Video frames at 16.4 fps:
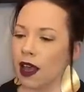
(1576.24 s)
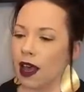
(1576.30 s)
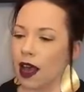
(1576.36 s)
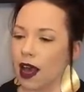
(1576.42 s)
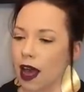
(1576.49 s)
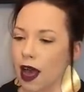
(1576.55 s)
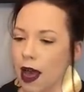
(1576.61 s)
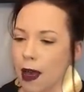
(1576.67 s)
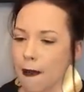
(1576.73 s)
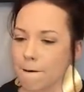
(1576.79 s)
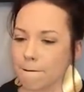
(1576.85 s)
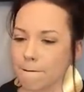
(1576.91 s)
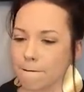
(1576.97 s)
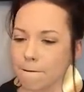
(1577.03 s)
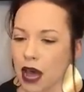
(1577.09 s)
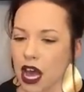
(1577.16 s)

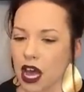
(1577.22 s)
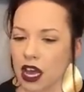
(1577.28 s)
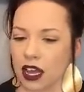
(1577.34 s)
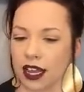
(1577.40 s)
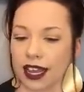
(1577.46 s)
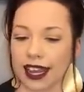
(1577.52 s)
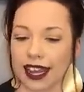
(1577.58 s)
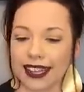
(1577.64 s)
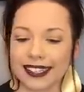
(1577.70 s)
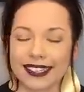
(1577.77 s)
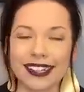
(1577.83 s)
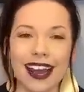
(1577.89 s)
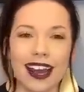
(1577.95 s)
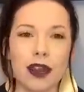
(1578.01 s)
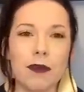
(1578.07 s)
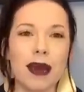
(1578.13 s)
um, it's
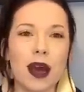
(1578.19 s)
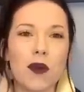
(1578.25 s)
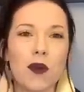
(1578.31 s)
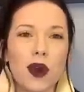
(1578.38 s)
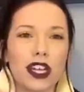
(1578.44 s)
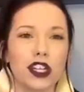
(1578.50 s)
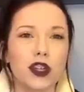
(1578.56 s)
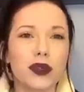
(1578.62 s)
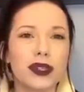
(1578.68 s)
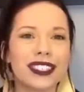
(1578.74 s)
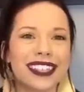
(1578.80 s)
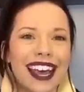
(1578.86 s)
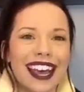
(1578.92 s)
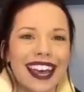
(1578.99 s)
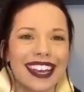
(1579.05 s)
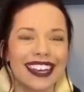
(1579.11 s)
not about what you
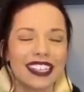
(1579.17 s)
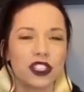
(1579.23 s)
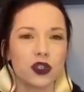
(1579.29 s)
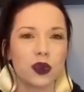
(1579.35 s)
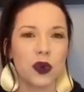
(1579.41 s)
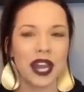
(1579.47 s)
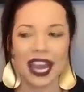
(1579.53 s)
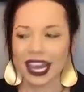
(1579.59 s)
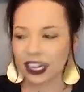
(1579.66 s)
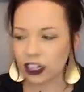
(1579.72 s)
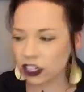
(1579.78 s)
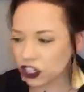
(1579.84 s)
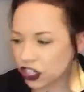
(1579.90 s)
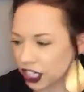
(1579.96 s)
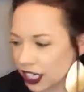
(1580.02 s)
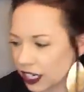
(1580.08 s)
say, it's your
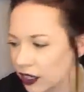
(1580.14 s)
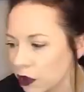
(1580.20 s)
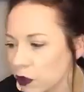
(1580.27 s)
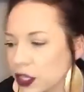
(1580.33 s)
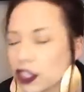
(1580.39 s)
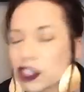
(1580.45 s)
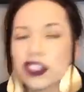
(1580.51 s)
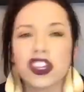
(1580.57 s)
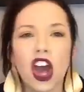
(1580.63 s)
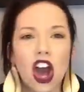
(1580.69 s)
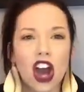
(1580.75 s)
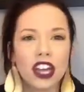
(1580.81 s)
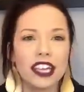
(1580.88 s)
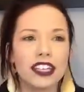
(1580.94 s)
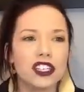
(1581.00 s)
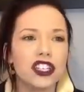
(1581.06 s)
energy. When you're
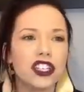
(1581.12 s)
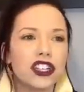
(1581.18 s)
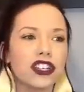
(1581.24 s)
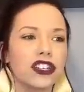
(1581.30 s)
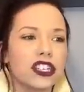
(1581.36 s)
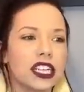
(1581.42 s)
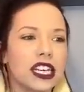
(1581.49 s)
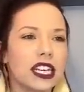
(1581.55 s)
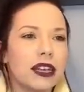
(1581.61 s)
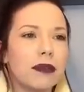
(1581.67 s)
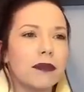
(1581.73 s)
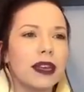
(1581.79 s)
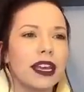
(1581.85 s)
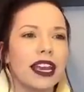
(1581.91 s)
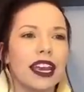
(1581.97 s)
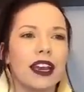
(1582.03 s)
talking to your team
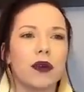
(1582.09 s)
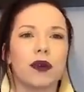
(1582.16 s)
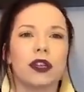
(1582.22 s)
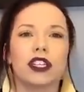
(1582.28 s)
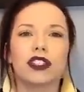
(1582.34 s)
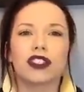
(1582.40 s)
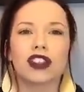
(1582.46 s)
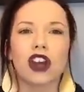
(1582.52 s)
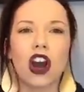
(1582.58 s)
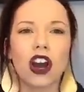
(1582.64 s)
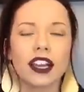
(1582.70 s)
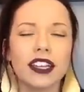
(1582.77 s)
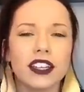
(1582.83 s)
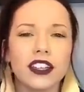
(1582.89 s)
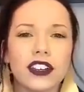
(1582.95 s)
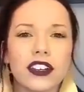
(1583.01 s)
and when you're
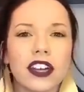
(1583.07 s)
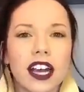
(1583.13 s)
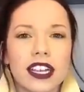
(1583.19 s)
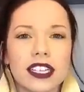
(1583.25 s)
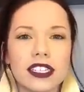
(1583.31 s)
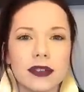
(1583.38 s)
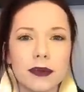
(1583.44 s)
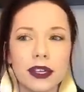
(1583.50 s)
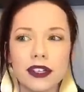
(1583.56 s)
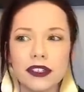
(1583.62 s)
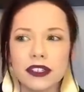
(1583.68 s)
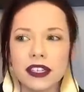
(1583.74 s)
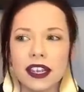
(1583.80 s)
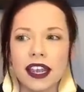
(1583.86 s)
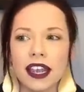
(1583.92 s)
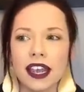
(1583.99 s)
talking to your customers,
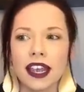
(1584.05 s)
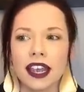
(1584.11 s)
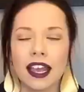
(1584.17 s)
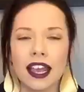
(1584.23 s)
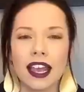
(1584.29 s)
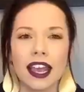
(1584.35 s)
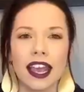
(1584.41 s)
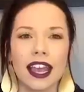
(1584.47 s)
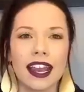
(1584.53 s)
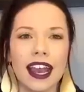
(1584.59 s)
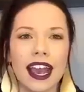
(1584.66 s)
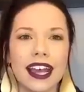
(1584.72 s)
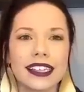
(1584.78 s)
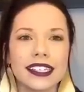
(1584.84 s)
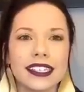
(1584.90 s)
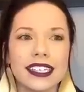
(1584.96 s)
it
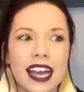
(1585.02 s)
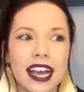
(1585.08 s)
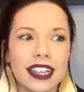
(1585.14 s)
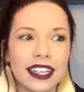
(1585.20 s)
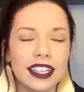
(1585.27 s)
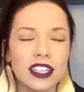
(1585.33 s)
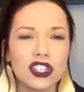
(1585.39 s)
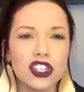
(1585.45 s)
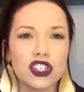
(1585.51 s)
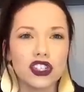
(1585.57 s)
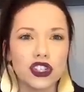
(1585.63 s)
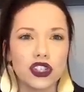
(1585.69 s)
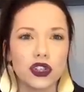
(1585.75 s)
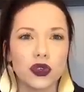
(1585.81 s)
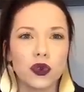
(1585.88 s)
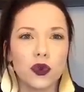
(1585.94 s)
has nothing to
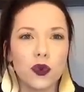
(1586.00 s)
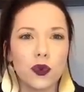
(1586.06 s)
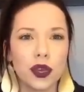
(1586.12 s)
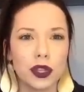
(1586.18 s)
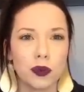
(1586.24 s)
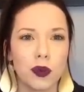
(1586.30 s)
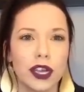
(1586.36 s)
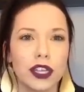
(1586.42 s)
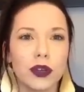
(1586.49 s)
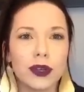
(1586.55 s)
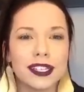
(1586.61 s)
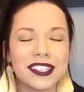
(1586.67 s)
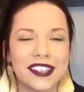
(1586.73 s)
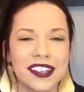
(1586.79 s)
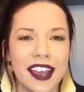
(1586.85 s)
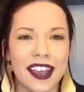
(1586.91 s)
do with what you're
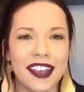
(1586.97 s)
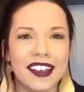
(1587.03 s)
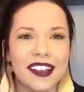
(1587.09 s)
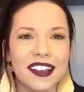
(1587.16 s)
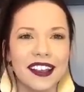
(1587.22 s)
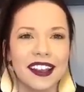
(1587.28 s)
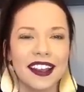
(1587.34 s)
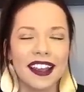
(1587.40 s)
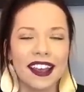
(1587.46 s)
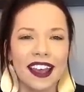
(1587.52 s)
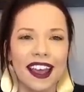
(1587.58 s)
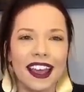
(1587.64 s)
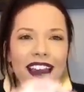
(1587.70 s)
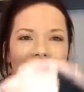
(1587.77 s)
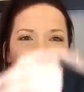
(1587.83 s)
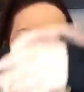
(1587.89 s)
saying.
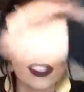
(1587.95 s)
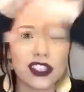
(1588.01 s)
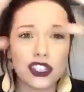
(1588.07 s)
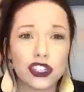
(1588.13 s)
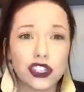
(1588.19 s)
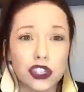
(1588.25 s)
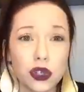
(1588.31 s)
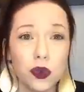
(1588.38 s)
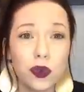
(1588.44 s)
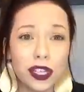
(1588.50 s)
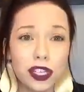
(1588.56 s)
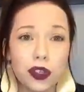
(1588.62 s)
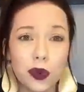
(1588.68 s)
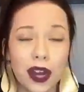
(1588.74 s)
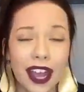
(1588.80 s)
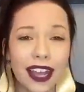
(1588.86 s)
It has to do with
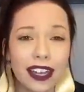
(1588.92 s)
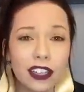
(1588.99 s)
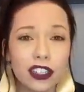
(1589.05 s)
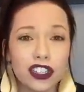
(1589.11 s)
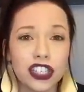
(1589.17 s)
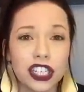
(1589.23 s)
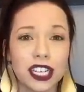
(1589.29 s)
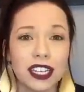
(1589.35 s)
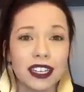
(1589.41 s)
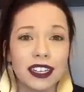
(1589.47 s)
your energy.